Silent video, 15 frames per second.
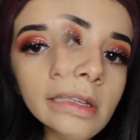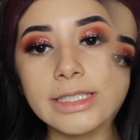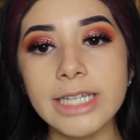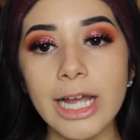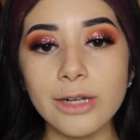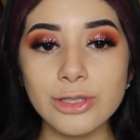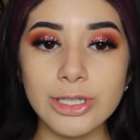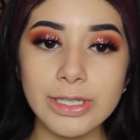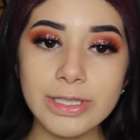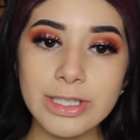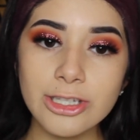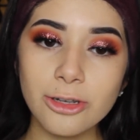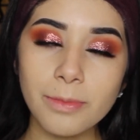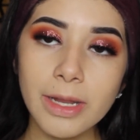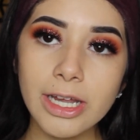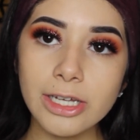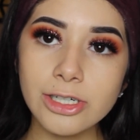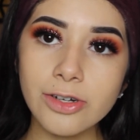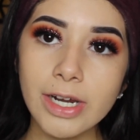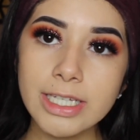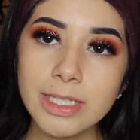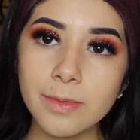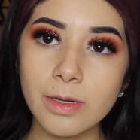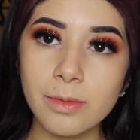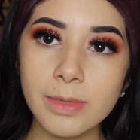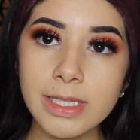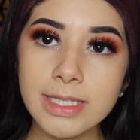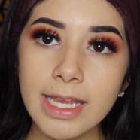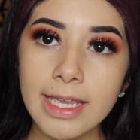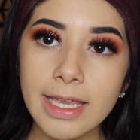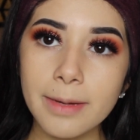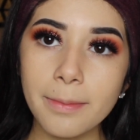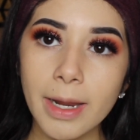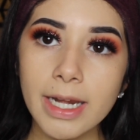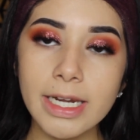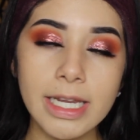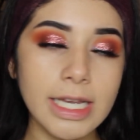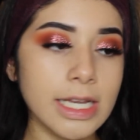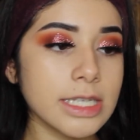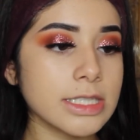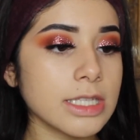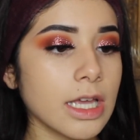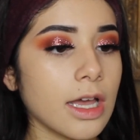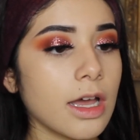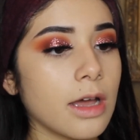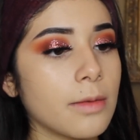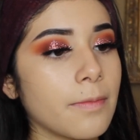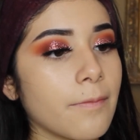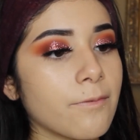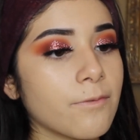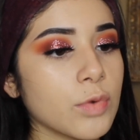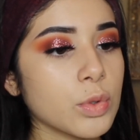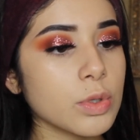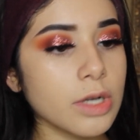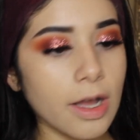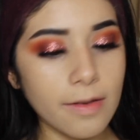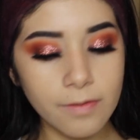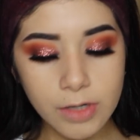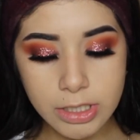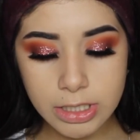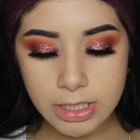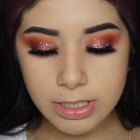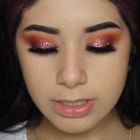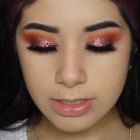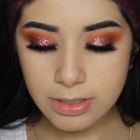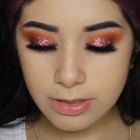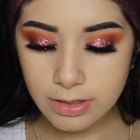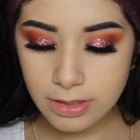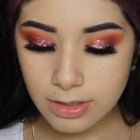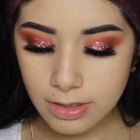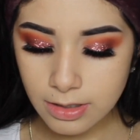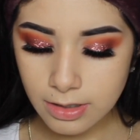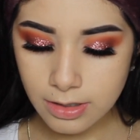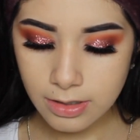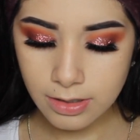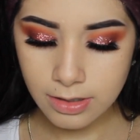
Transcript: Now to conceal my under eyes, I'm going to be taking my NYX Full Coverage Concealer.